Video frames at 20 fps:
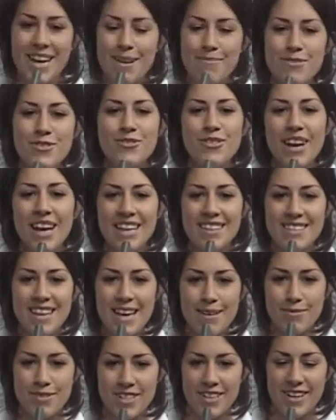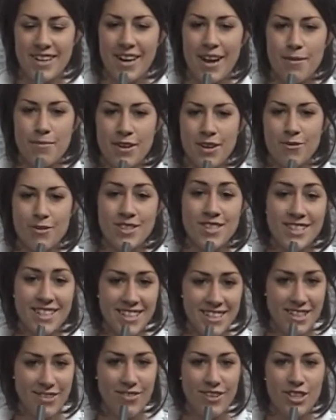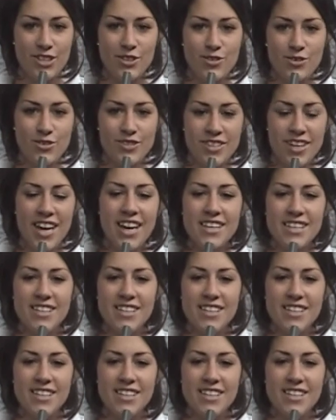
name is Renee Sampson and I'm here with CTV News.